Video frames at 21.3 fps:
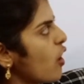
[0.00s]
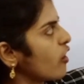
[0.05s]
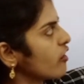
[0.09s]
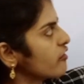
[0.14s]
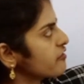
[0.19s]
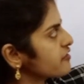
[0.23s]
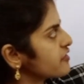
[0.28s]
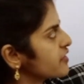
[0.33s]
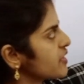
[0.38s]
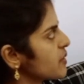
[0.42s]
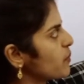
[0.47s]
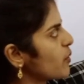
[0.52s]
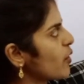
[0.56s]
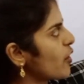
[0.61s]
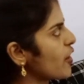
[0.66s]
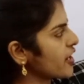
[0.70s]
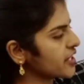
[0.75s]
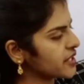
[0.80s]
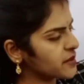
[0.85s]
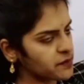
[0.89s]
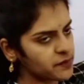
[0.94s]
of the
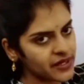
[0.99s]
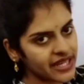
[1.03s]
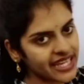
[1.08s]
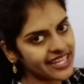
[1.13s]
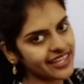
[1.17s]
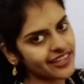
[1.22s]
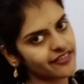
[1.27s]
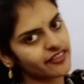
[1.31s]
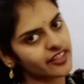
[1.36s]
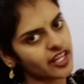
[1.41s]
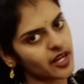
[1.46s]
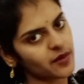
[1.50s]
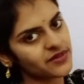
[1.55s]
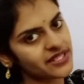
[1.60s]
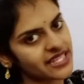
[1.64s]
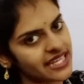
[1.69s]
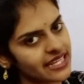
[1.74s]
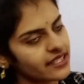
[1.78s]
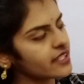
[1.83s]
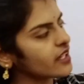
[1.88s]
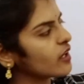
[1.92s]
point P from
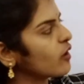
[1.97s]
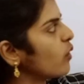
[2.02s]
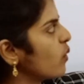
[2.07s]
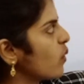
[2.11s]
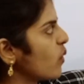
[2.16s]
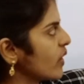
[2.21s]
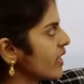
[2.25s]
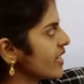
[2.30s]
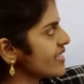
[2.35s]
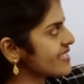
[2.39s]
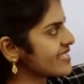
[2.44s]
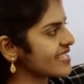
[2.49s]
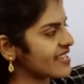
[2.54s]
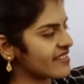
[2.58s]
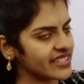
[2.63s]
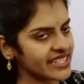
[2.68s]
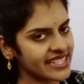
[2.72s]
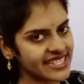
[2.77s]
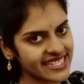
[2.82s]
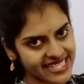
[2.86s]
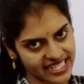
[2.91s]
center O is
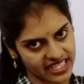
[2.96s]
17